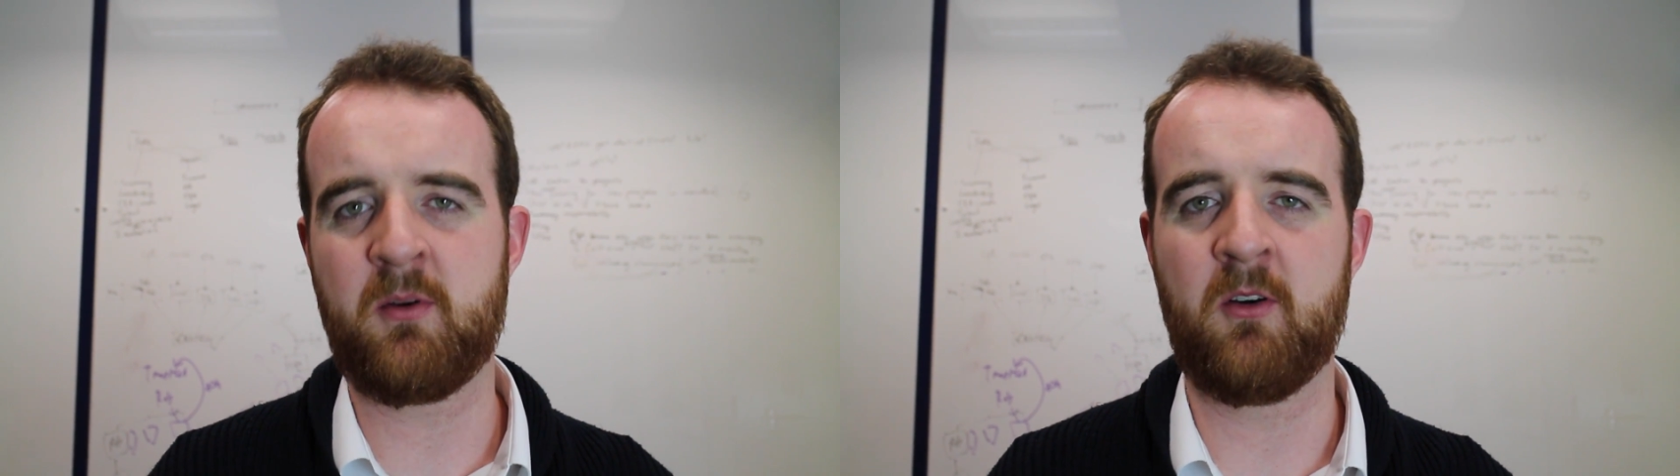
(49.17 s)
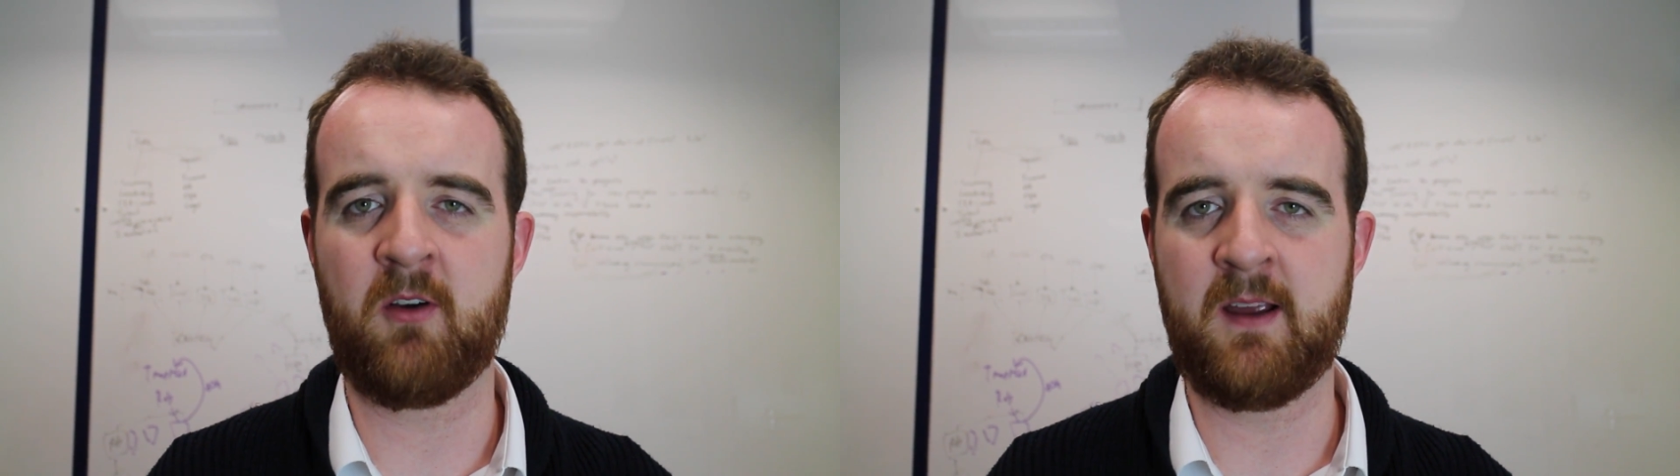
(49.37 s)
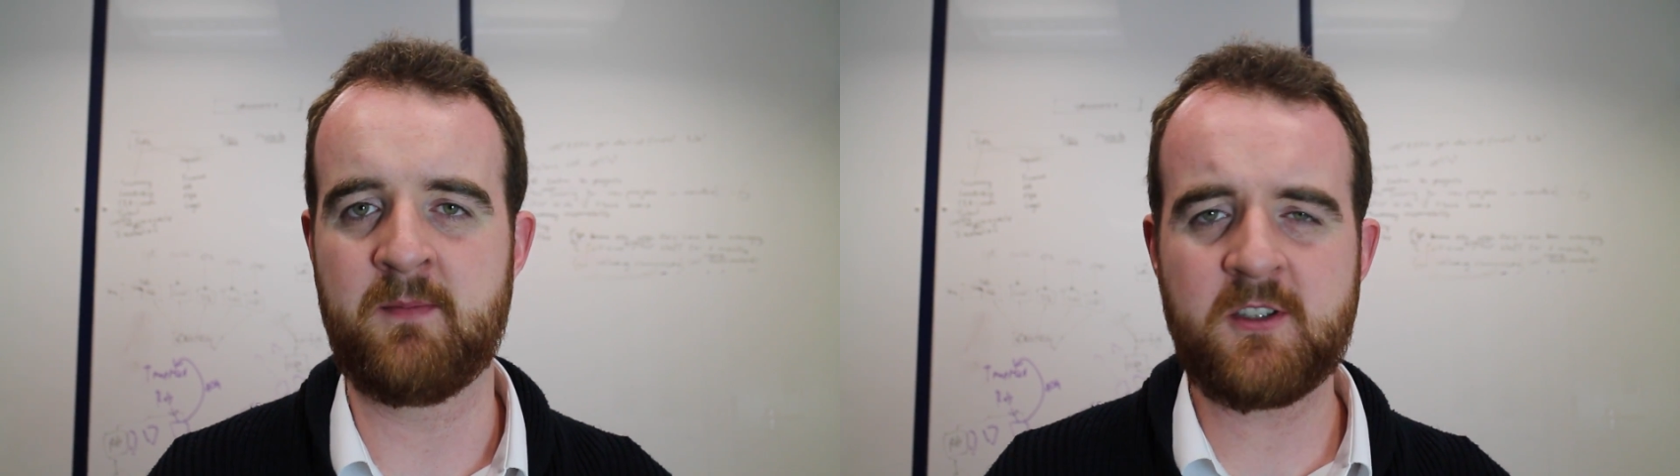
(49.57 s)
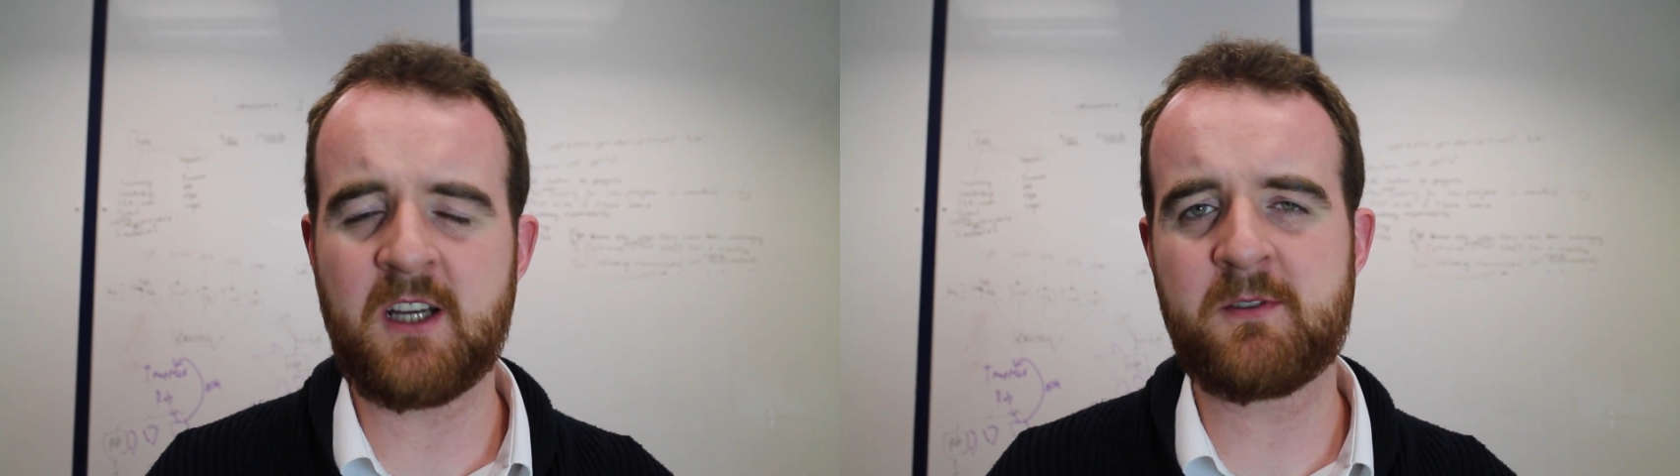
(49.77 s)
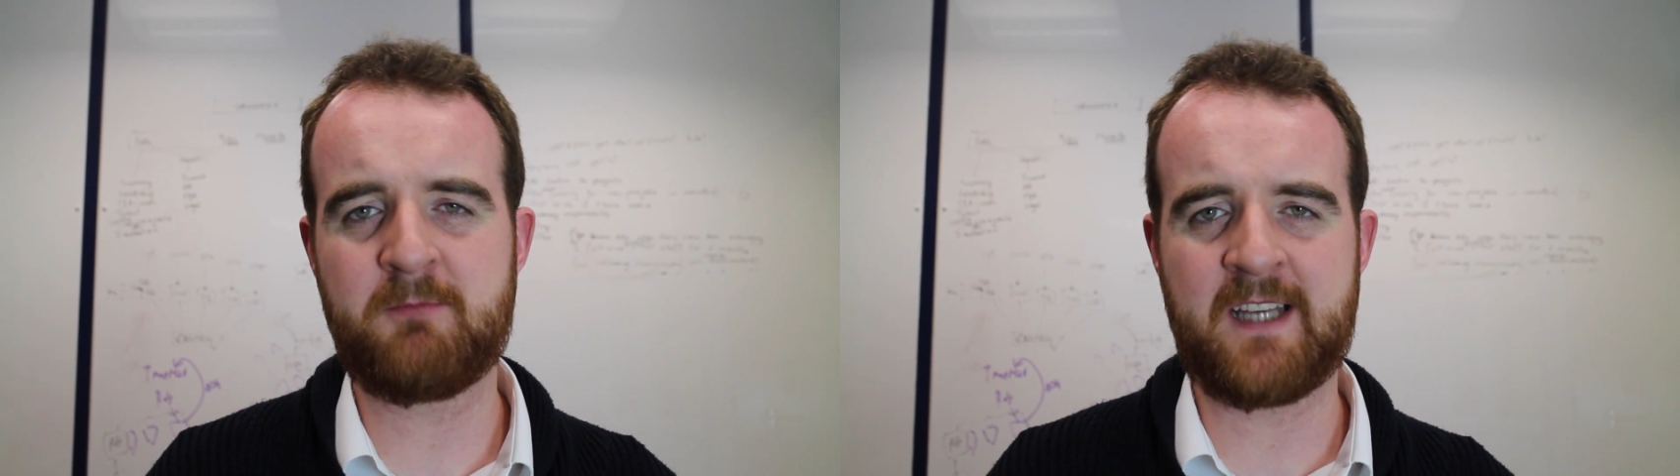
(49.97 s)
programs which
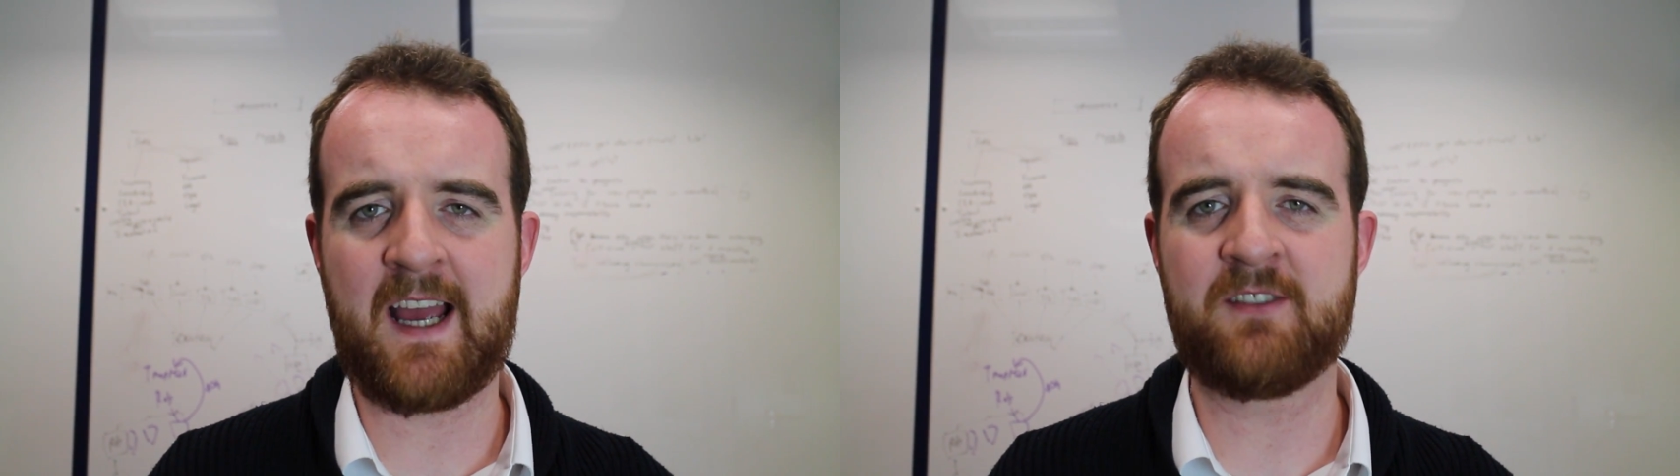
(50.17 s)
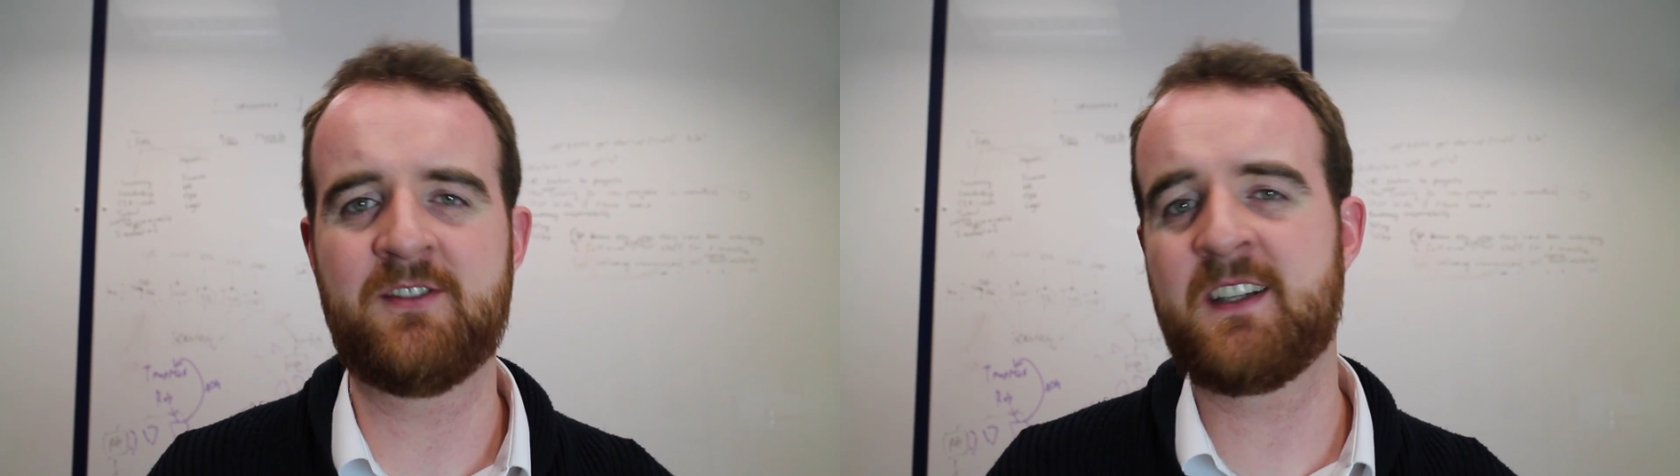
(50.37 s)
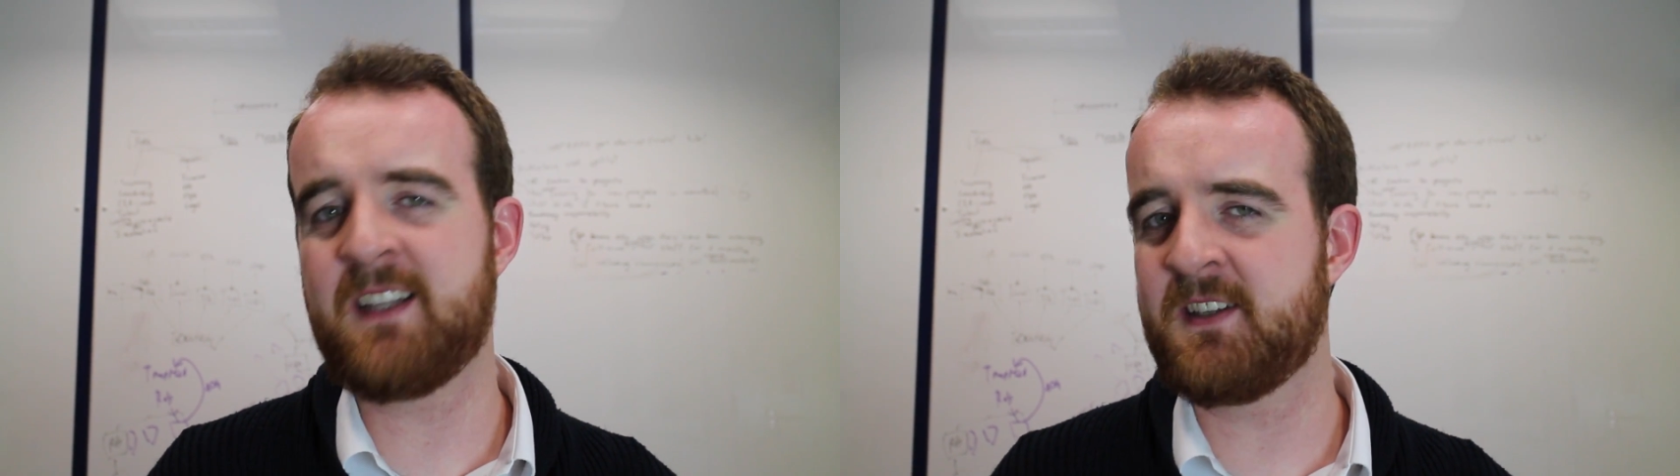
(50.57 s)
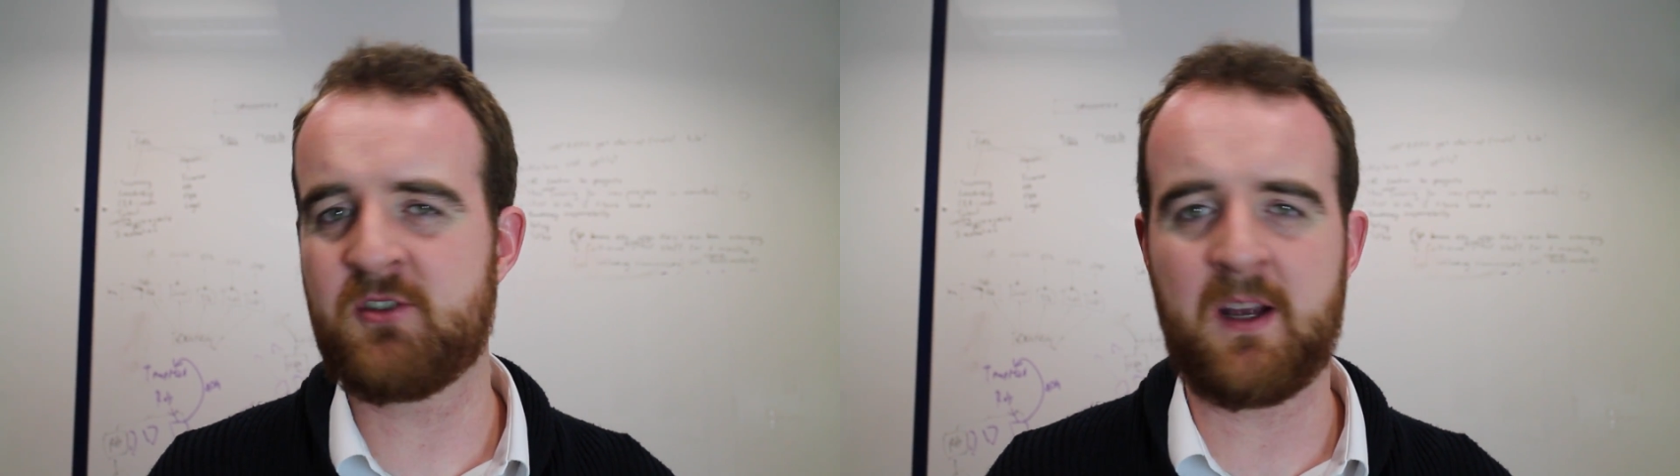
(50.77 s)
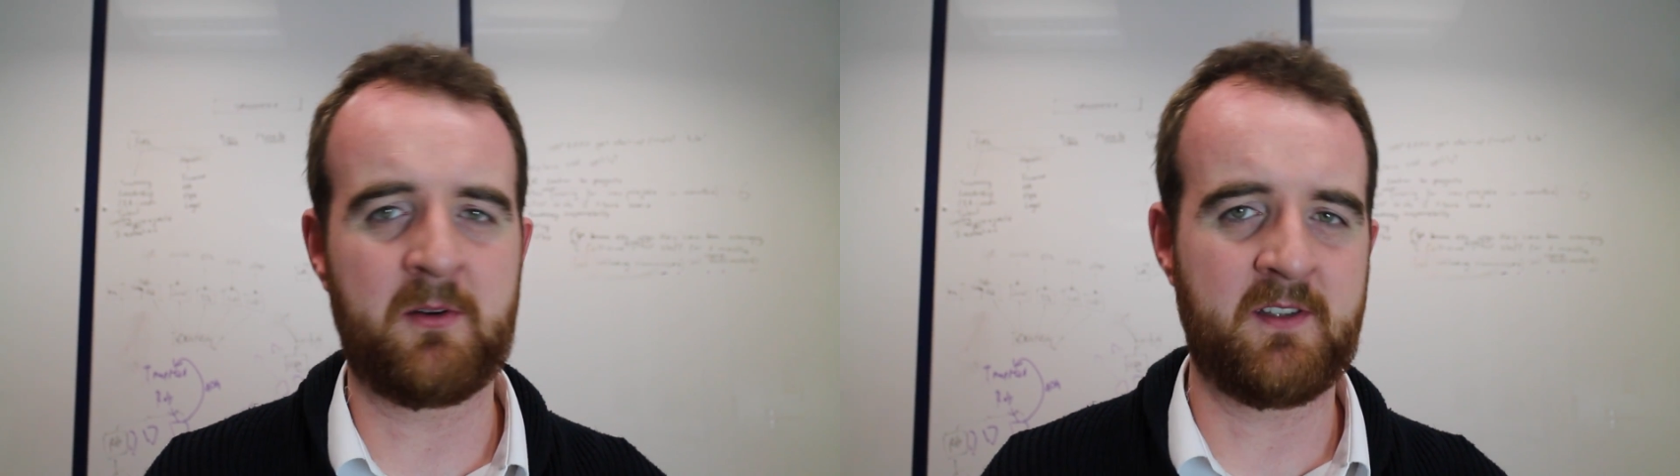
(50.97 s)
help to tackle neglected tropical